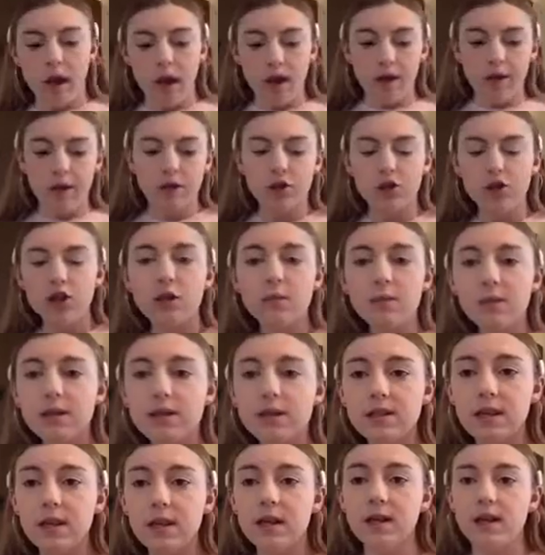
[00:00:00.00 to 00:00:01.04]
You should be
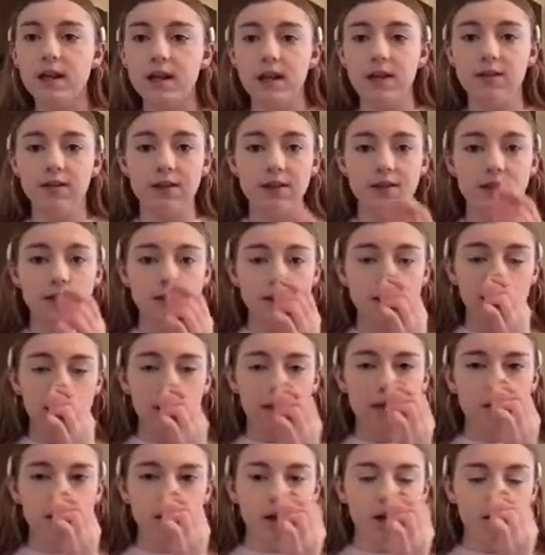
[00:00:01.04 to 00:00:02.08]
seeing an even skin
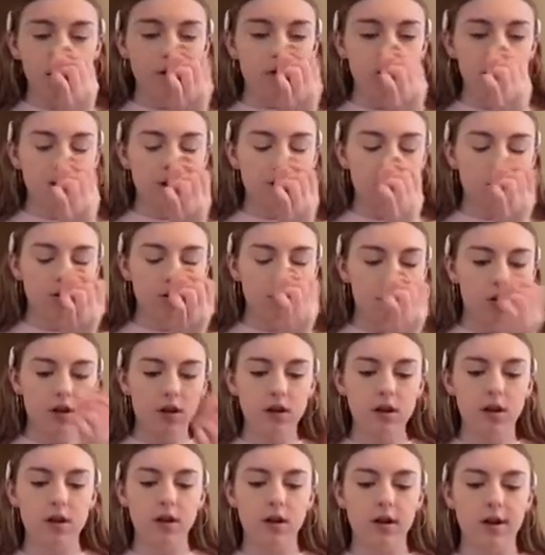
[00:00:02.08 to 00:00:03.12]
tone. You
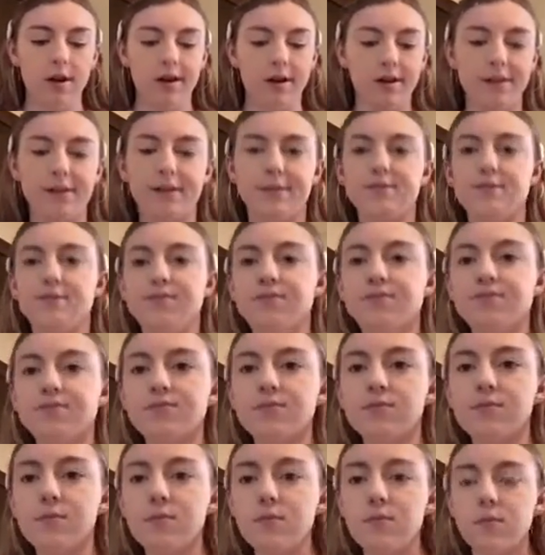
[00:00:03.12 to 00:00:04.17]
should
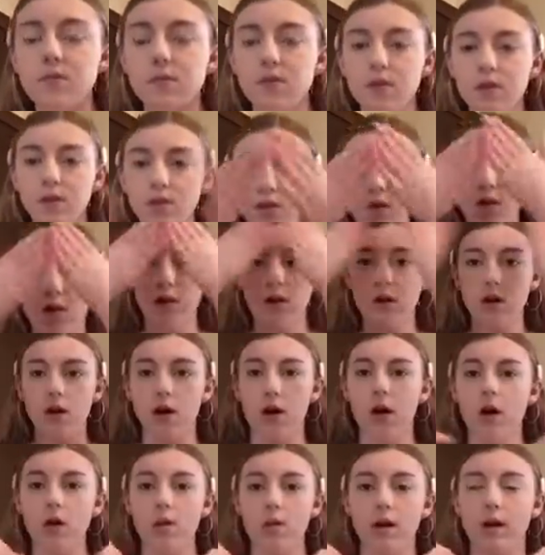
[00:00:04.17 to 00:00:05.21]
look
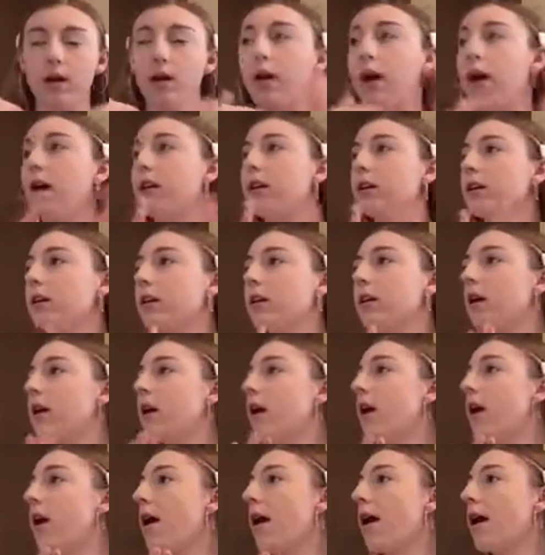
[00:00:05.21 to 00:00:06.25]
all one color,
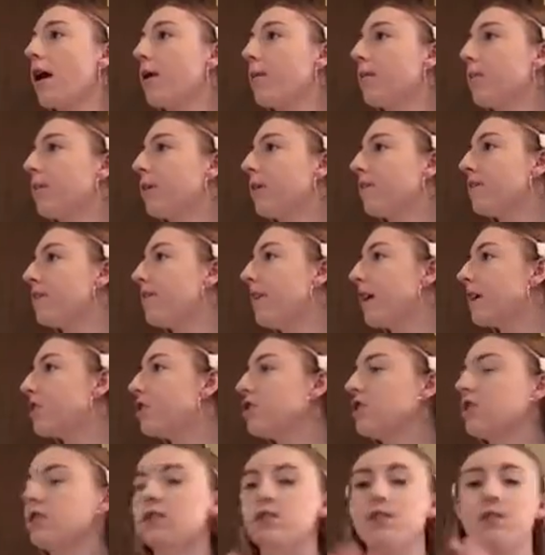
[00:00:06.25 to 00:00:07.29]

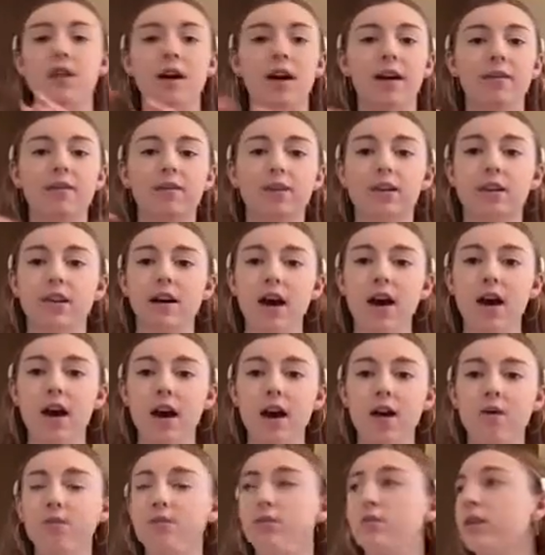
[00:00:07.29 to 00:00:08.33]
imperfections covered
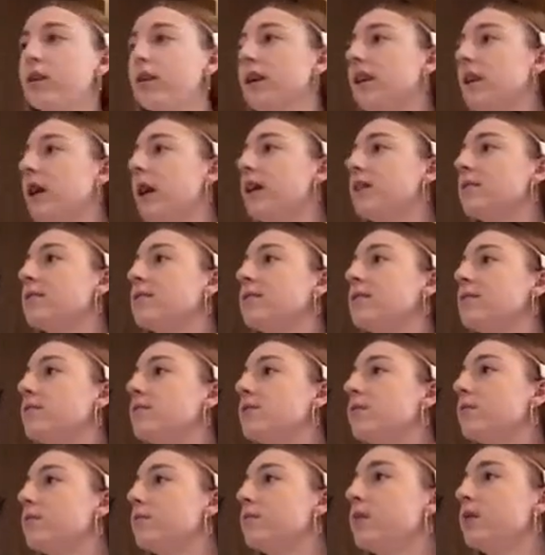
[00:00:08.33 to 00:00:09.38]
up, really nice and
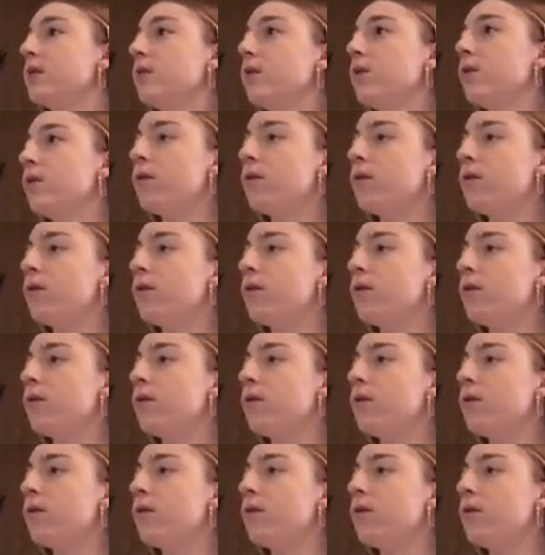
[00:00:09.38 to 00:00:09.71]
smooth.